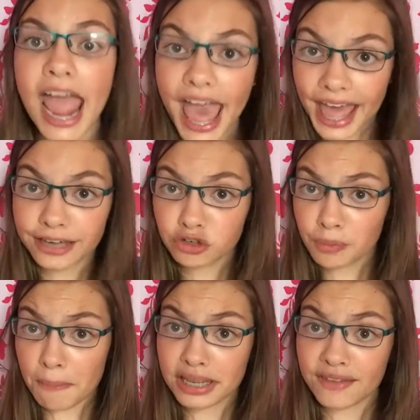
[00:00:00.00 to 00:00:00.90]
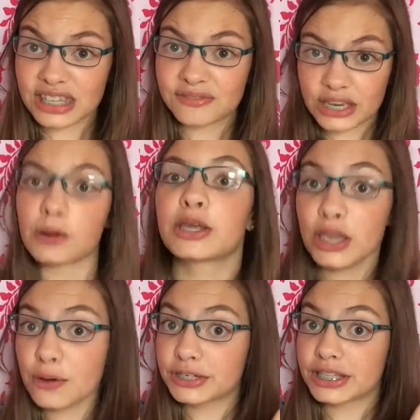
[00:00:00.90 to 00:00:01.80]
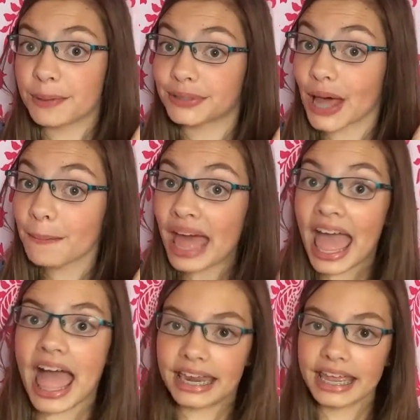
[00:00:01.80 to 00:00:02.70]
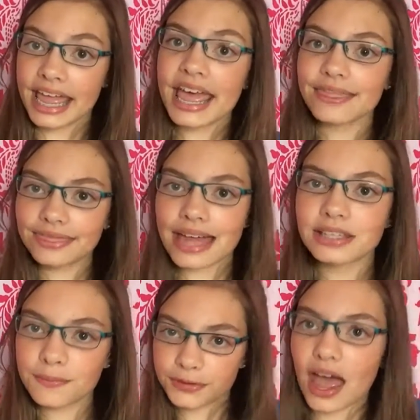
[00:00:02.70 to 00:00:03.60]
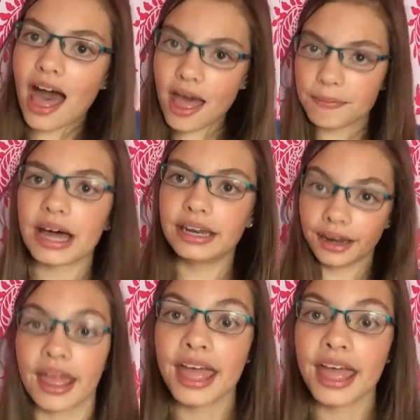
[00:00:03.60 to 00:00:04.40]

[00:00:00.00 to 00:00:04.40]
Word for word: and remember to give this video a huge thumbs up and hit that subscribe button!